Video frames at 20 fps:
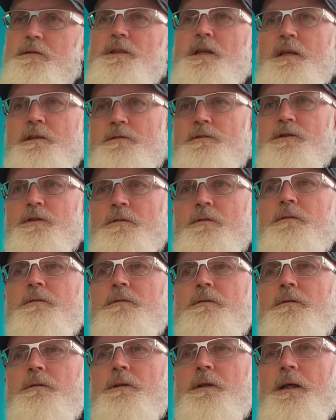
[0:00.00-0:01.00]
tend to.
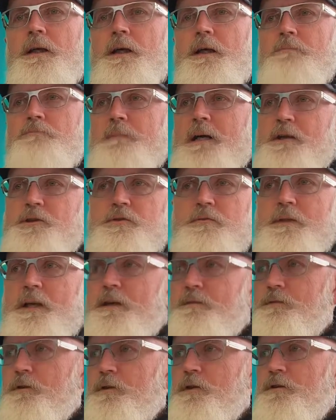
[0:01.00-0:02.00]
Marshall
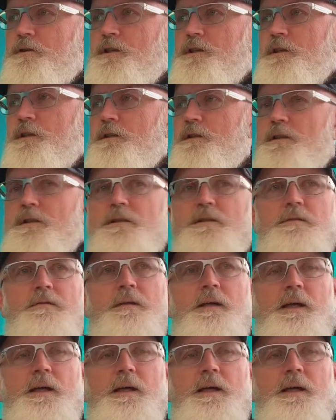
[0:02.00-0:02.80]
Day for acoustics,